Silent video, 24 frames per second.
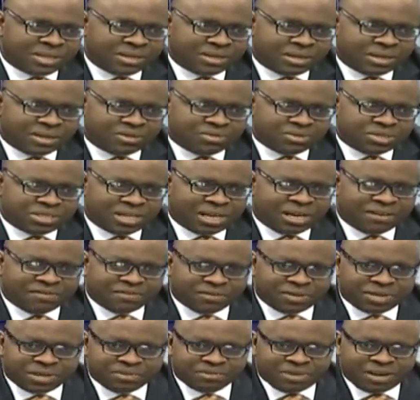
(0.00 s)
which are
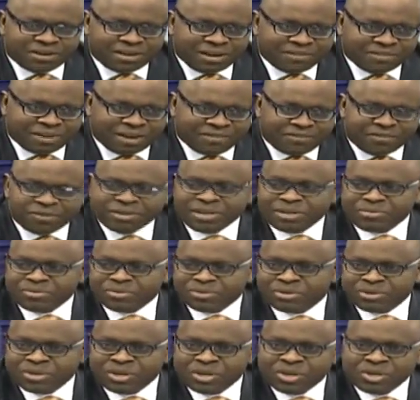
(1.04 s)

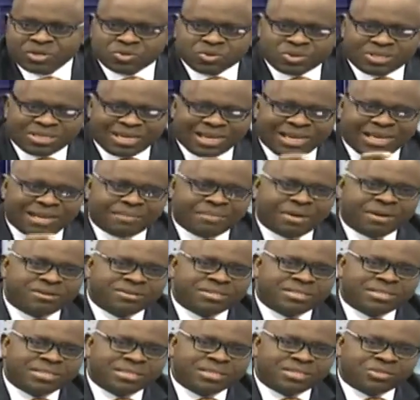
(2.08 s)
affordable. So the
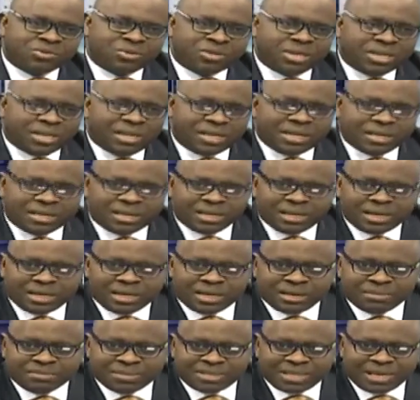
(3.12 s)
NMRC is only
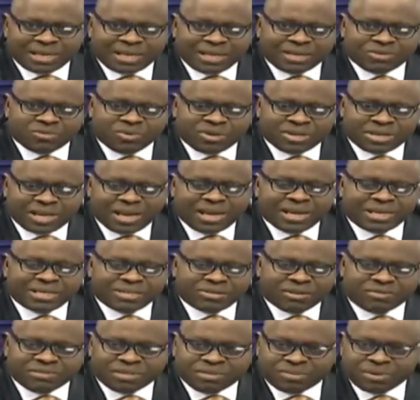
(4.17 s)
tackling one end
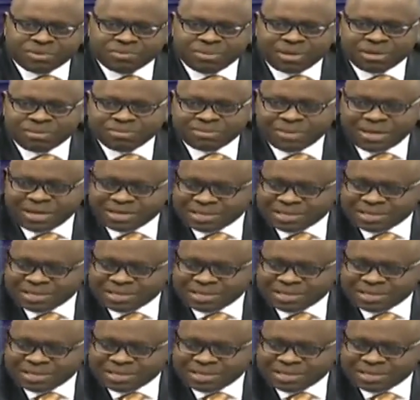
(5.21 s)
of the problem at the